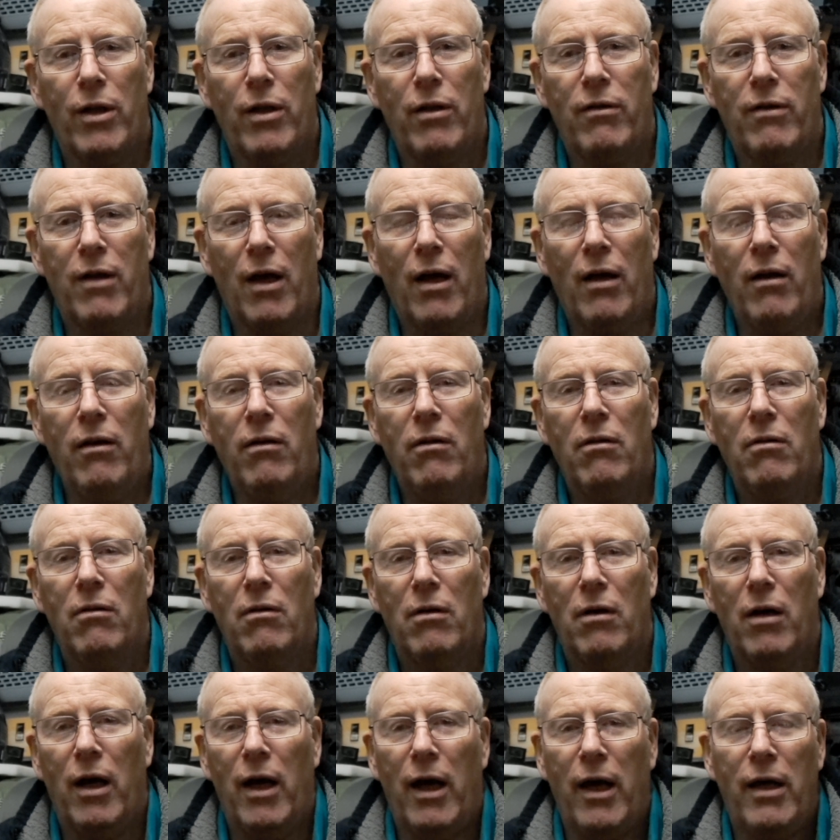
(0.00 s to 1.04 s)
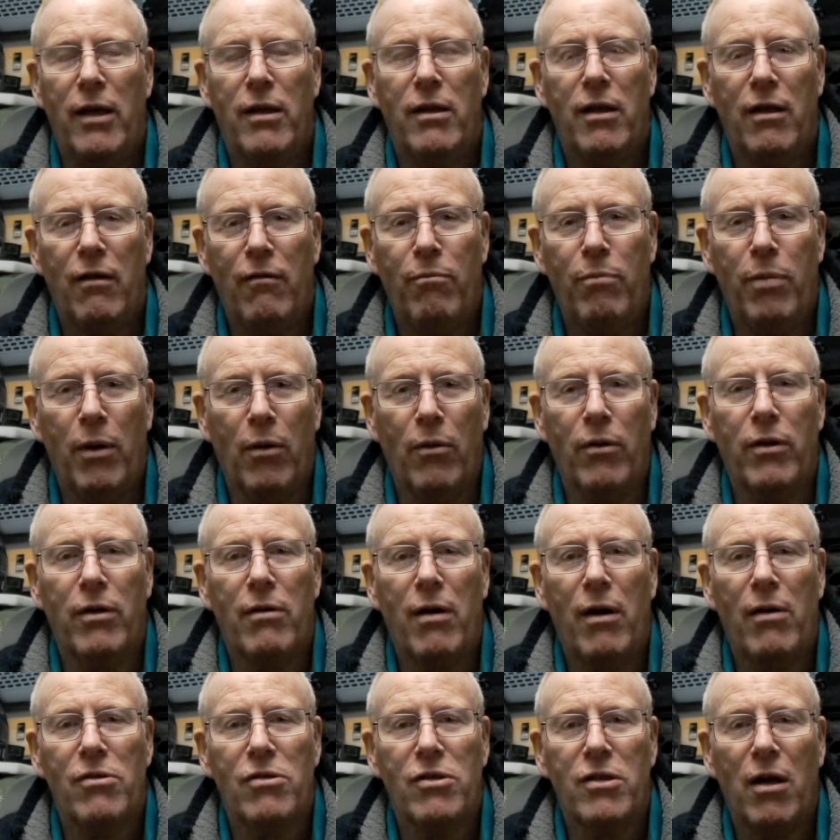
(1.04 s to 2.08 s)
they've done and they've built their
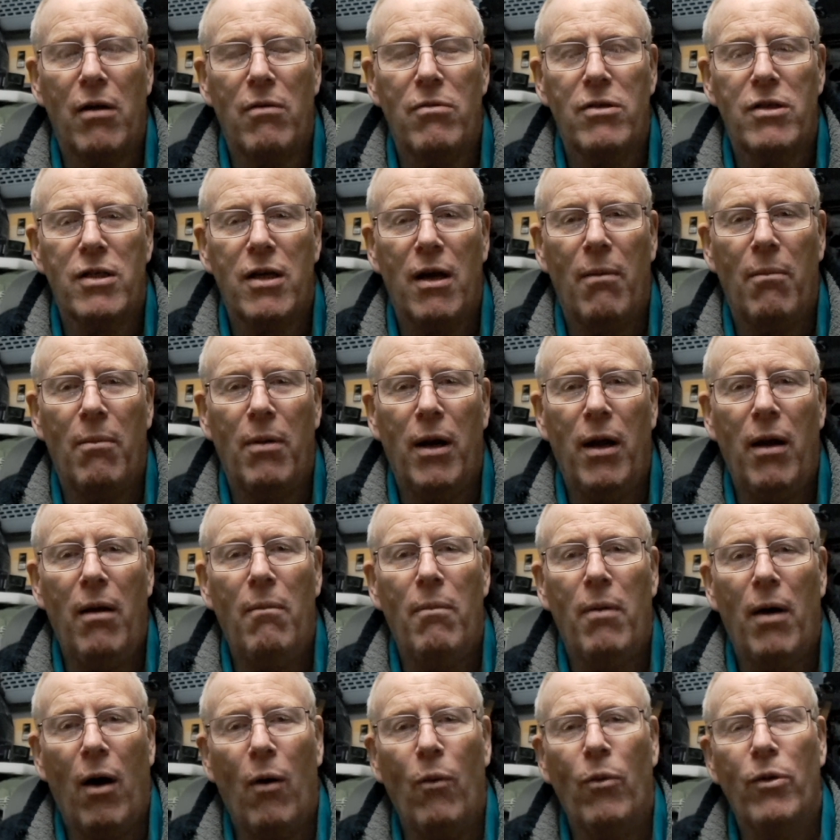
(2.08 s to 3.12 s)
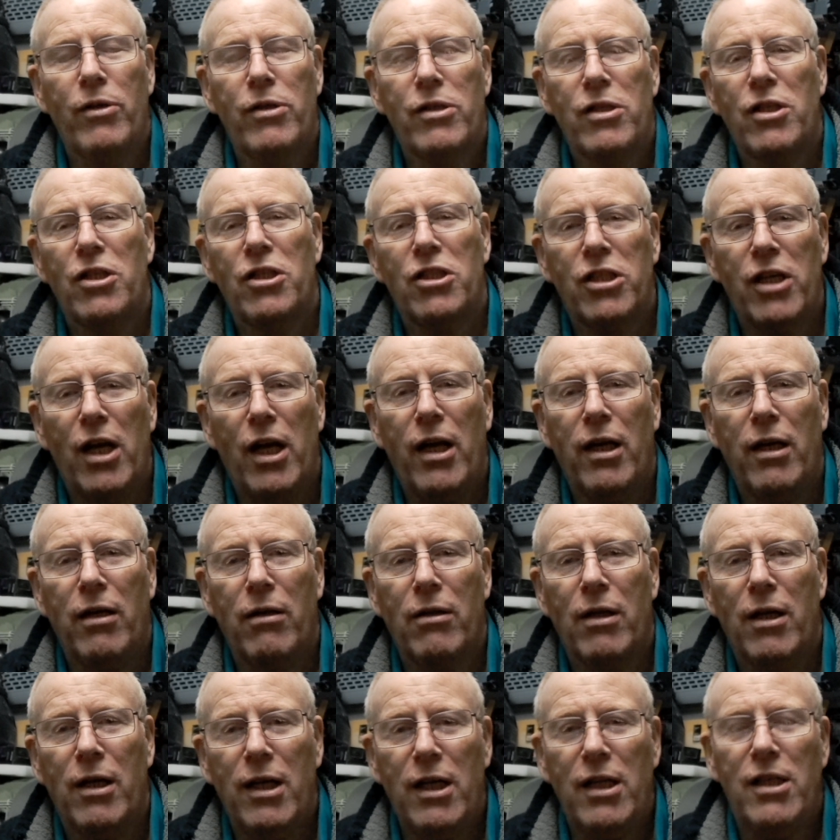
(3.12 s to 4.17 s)
own stone tumbler, but I wanted to show you
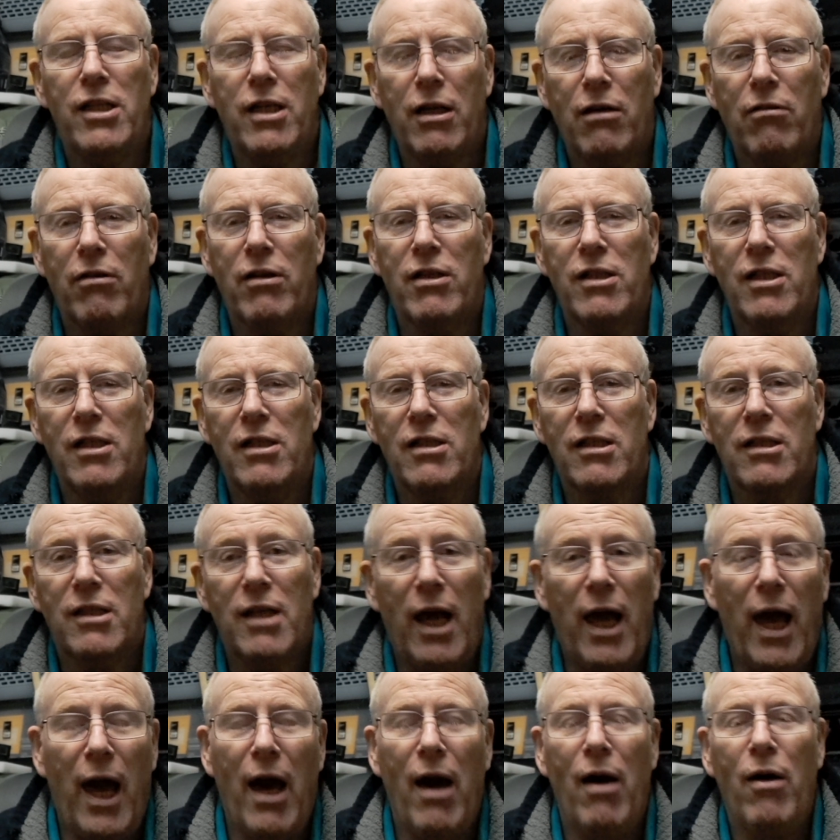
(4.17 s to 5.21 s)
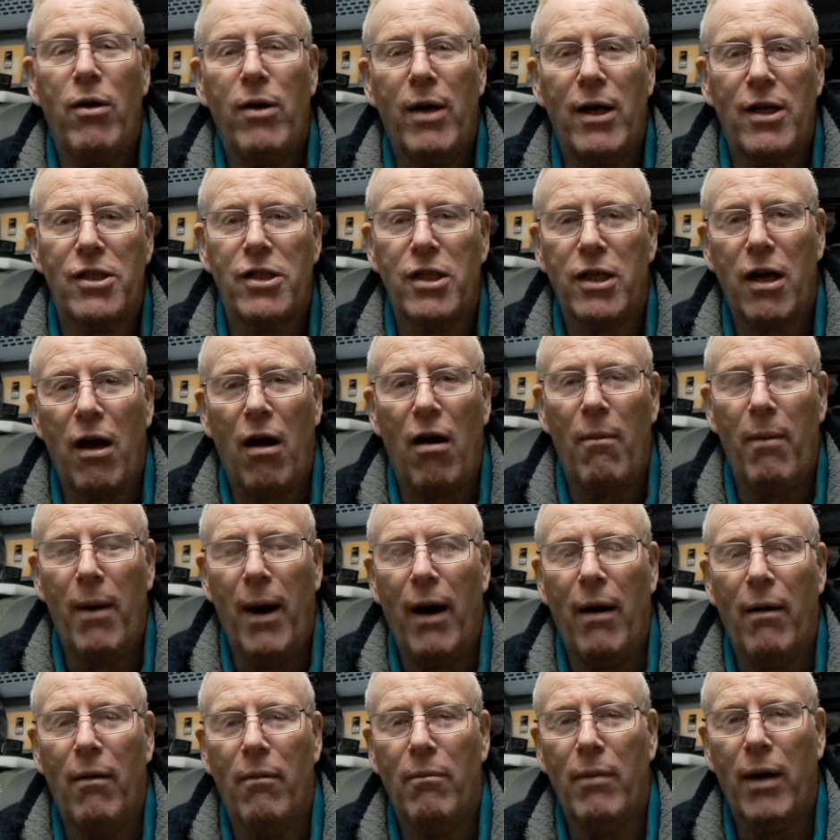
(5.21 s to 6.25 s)
the nitty-gritties and how you actually go
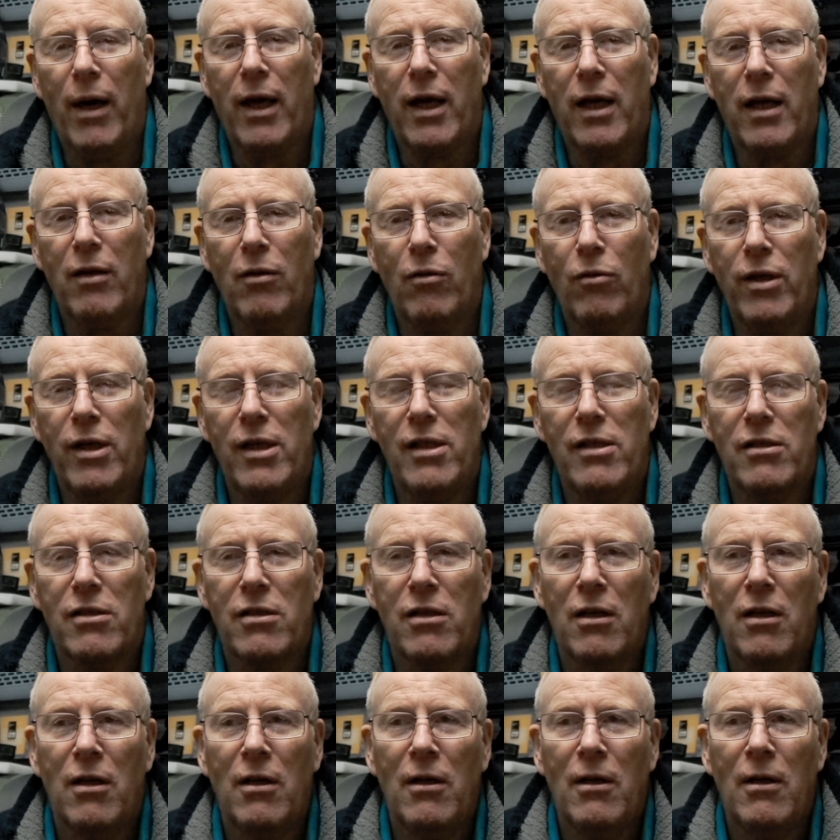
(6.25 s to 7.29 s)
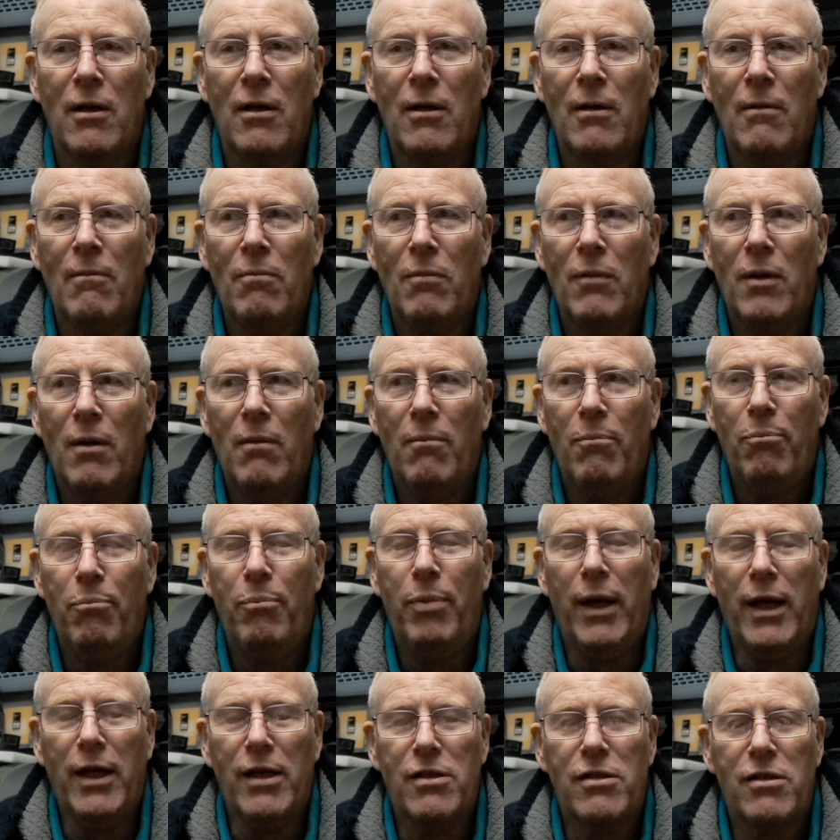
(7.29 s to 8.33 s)
about making all these
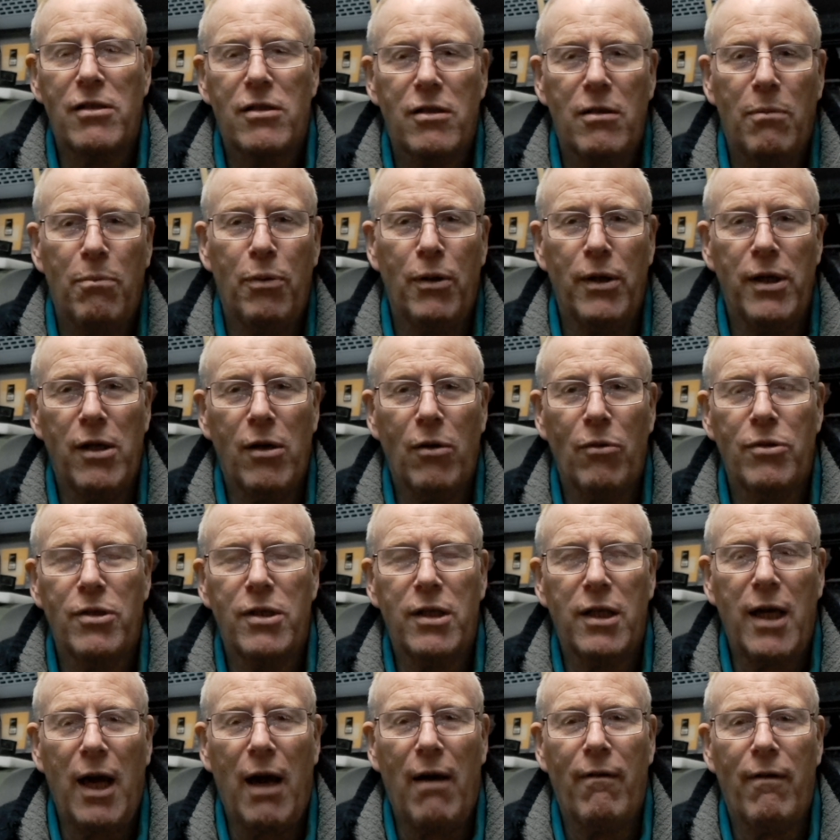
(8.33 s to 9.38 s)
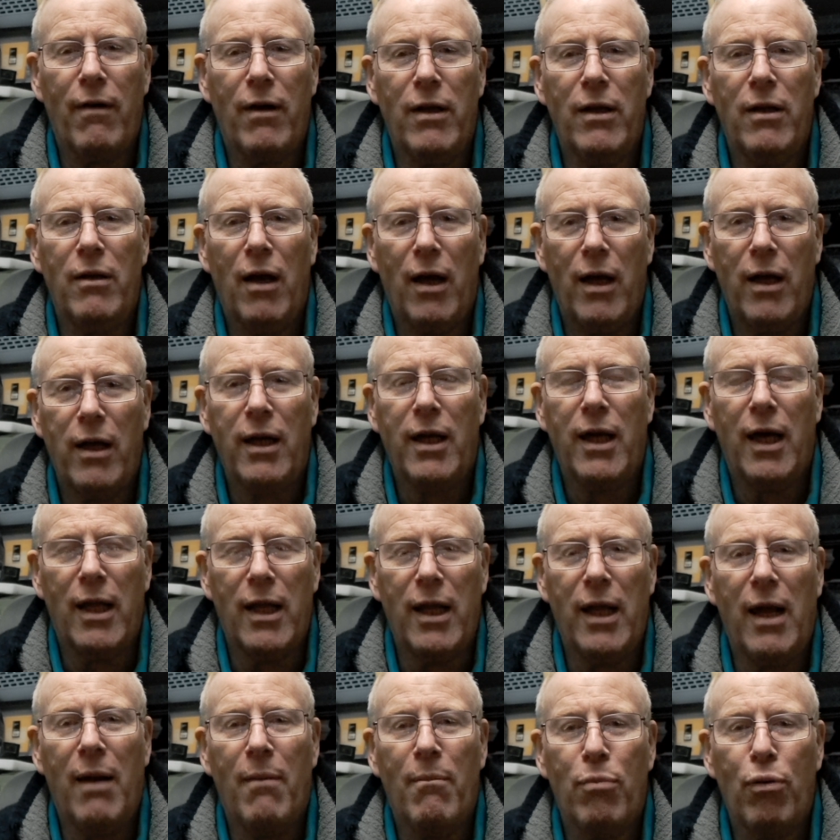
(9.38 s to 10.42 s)
bits to put it all together and get
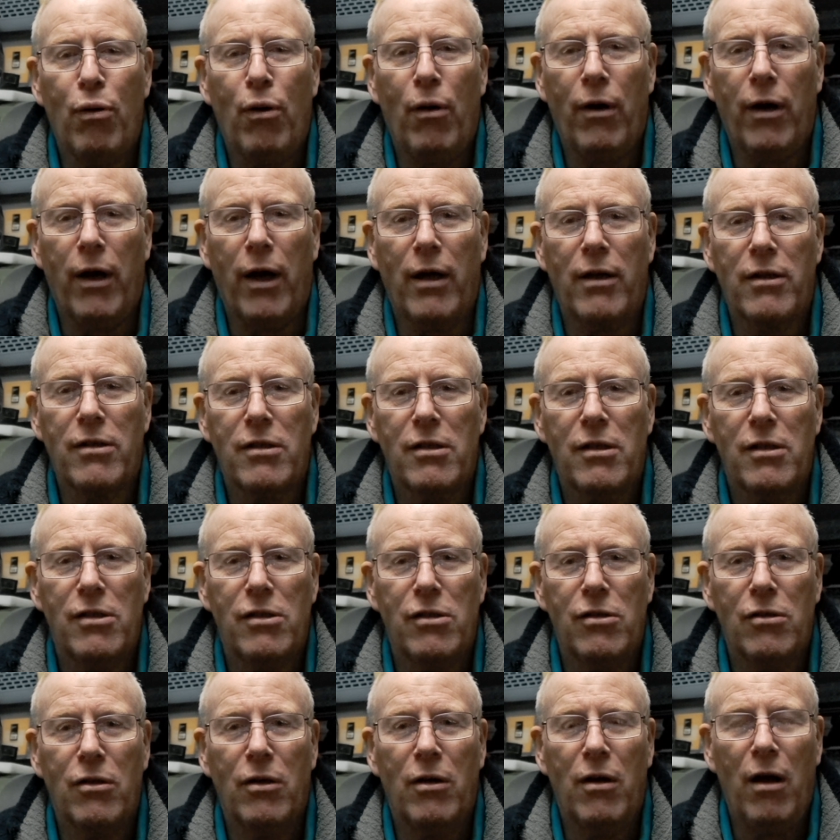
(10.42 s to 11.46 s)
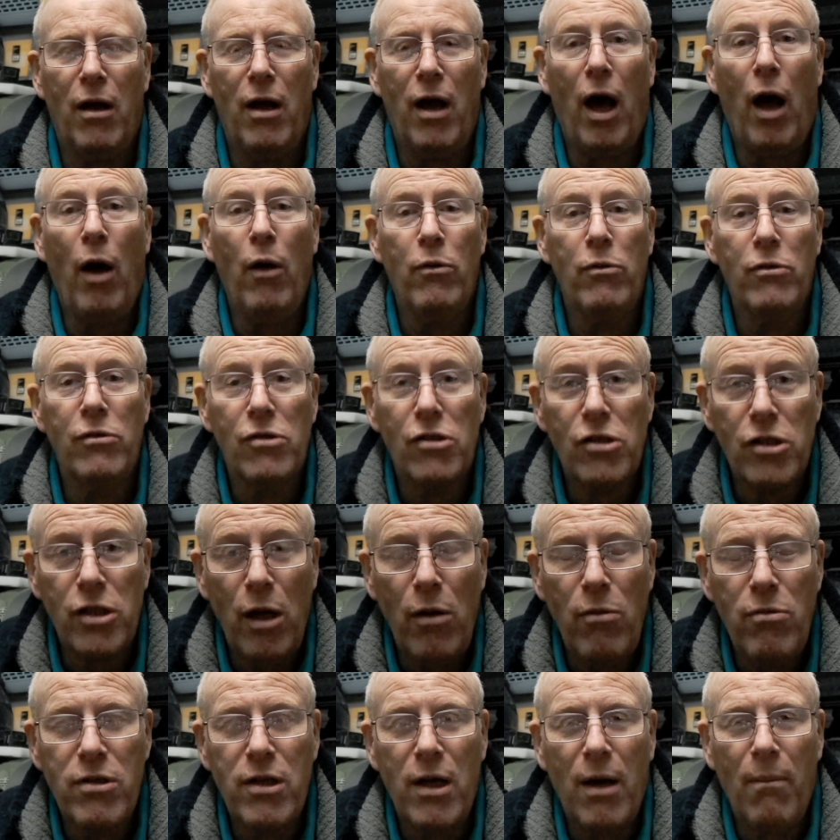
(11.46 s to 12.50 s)
the end product as your own
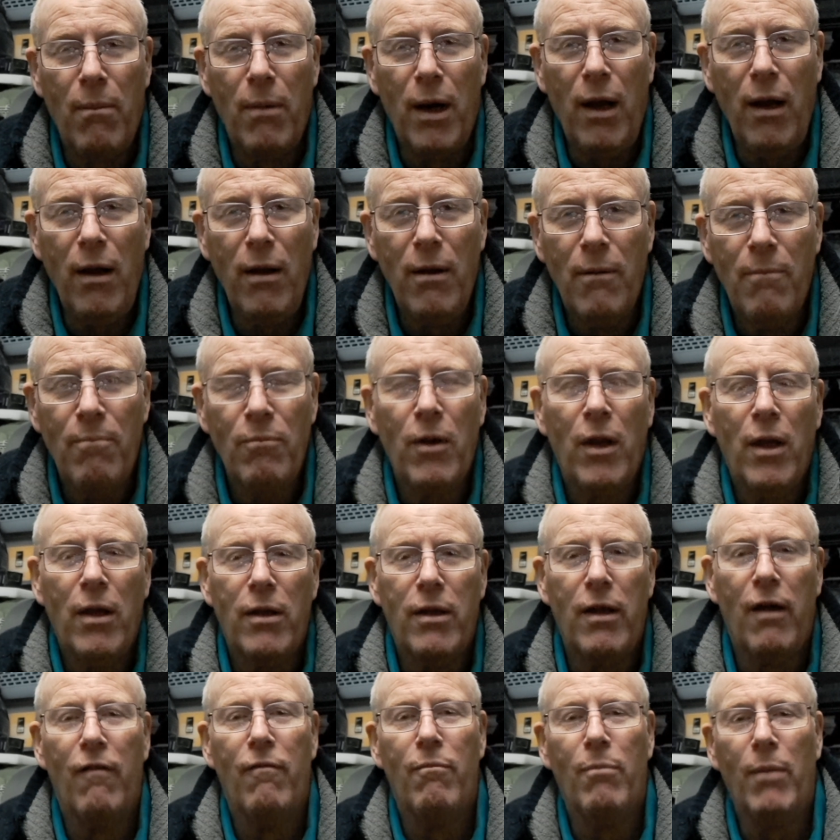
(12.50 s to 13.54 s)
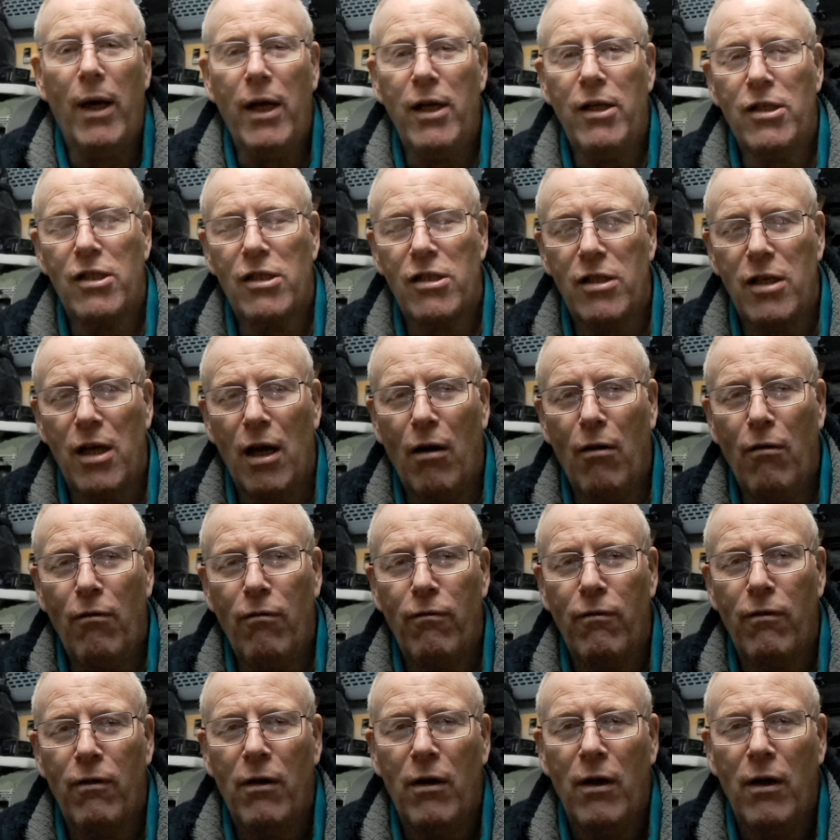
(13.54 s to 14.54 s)
stone tumbler that you've made yourself,